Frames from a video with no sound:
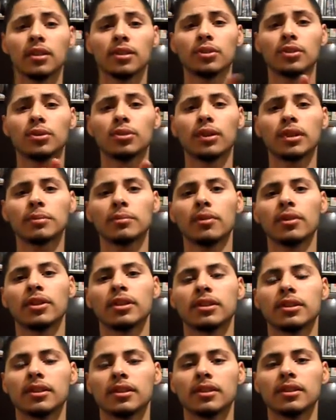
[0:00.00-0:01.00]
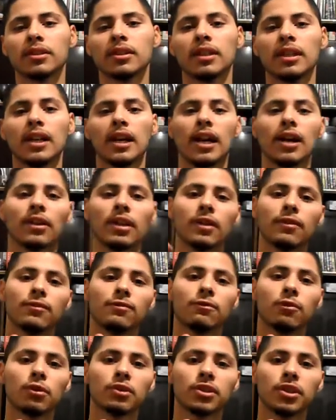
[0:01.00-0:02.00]
2 Asmodeuses, I'll have
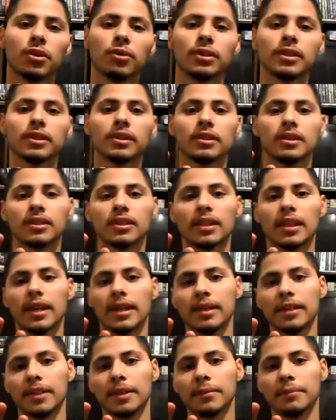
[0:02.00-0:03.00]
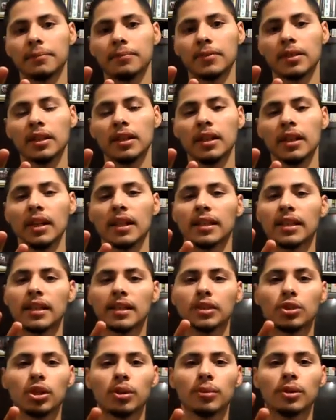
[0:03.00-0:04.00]
4 tokens and him, and I can
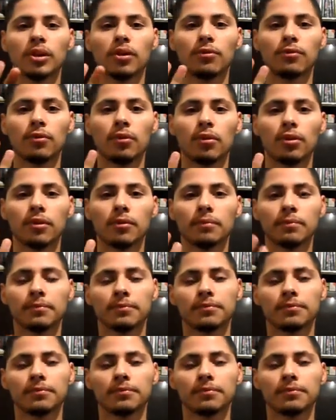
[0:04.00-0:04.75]
tribute all 4,